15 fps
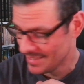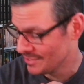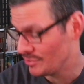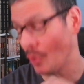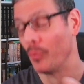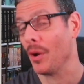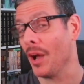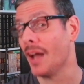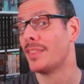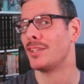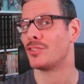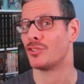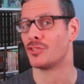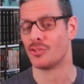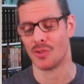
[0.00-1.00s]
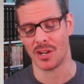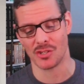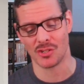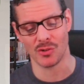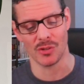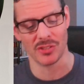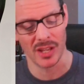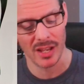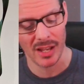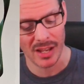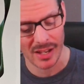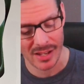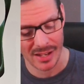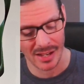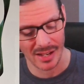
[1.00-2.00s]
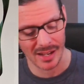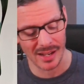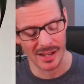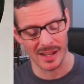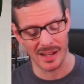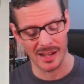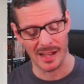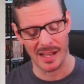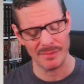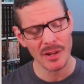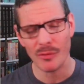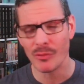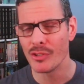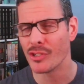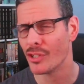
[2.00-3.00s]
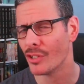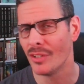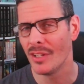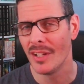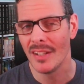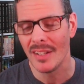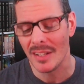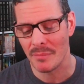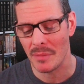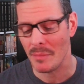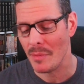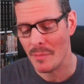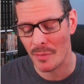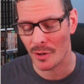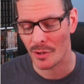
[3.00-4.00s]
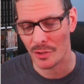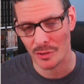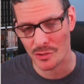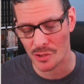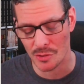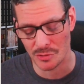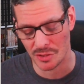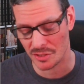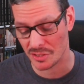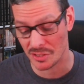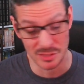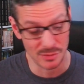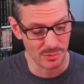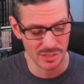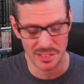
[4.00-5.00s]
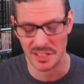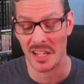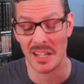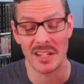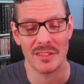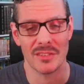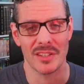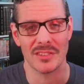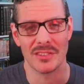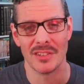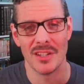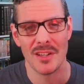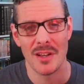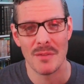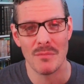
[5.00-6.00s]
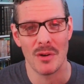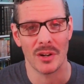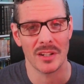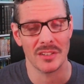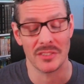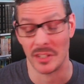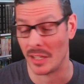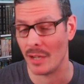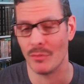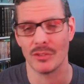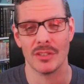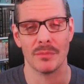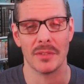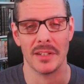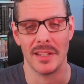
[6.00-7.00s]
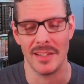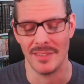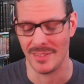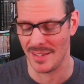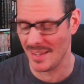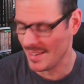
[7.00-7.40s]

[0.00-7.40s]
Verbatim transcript: so I think it's a strange choice. I'm not really sure. Maybe Barlowe chose this because he was at the end of this book and it's like, I want something easy.